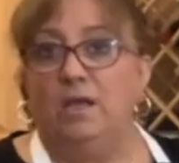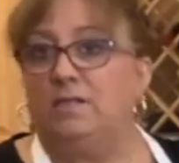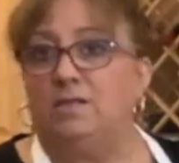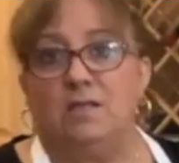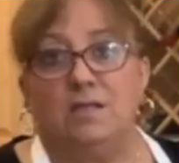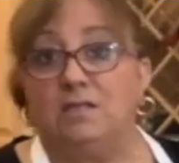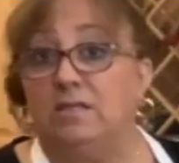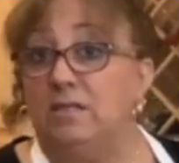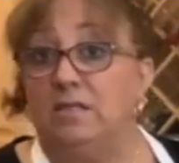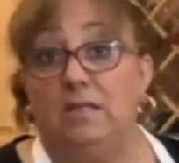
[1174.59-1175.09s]

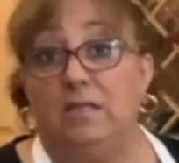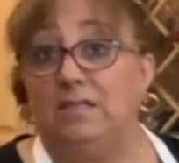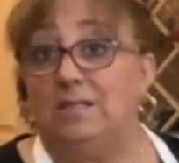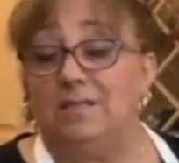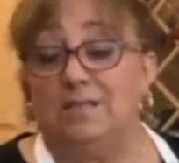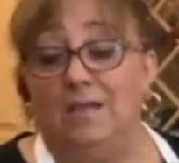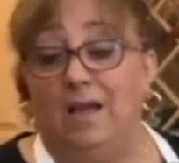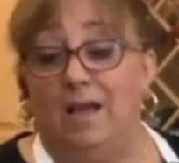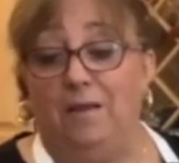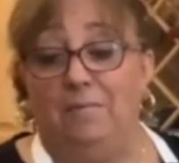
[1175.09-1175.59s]
It doesn't,
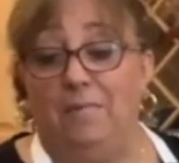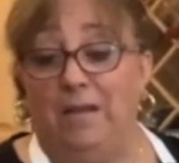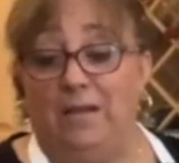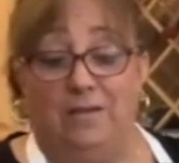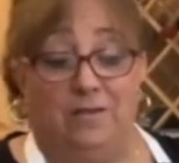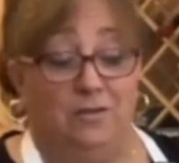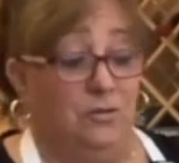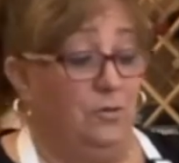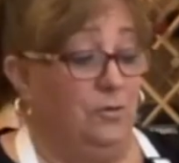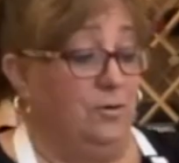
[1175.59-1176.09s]
it's not
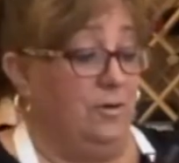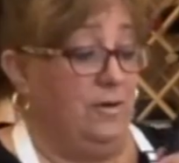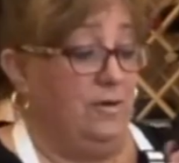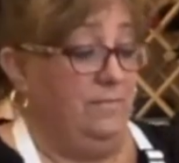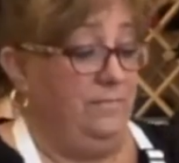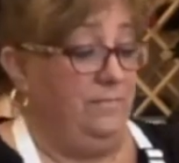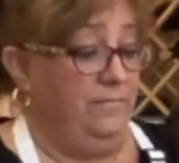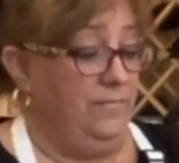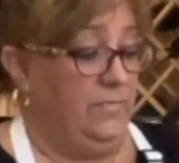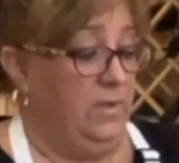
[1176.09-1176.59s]

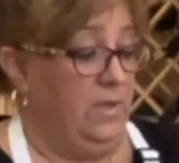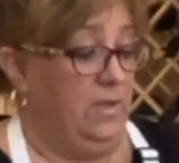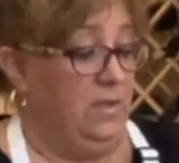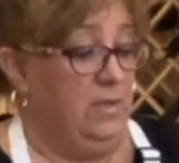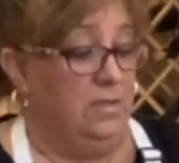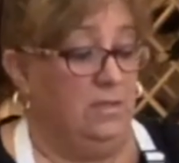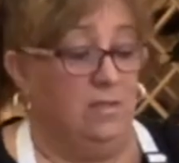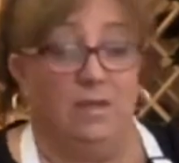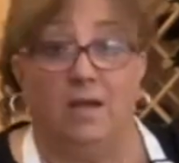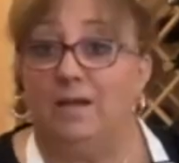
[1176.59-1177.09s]
mandatory,
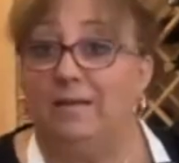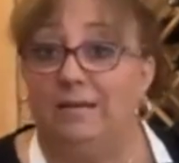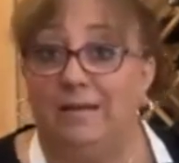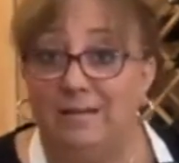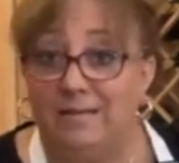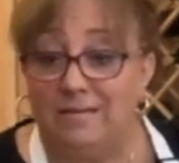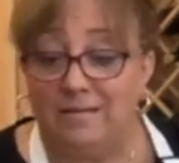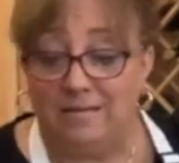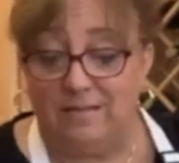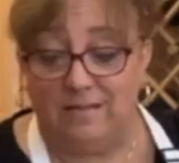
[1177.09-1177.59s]

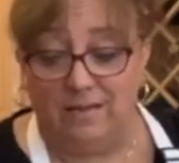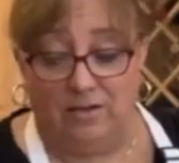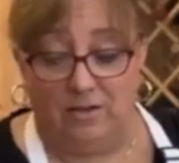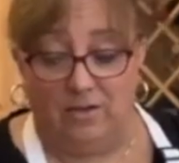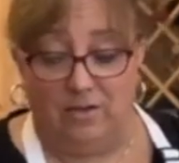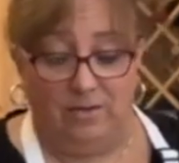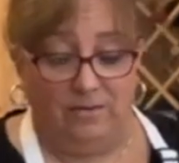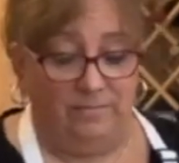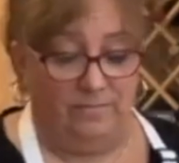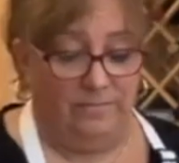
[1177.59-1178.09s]
not
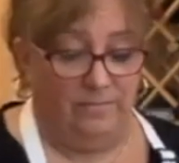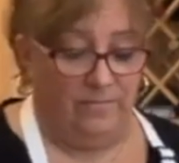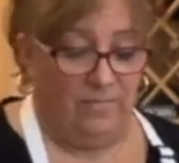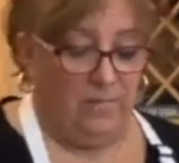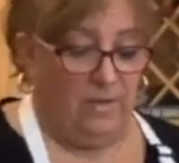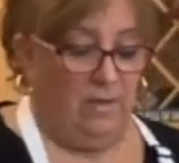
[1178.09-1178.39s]
necessary.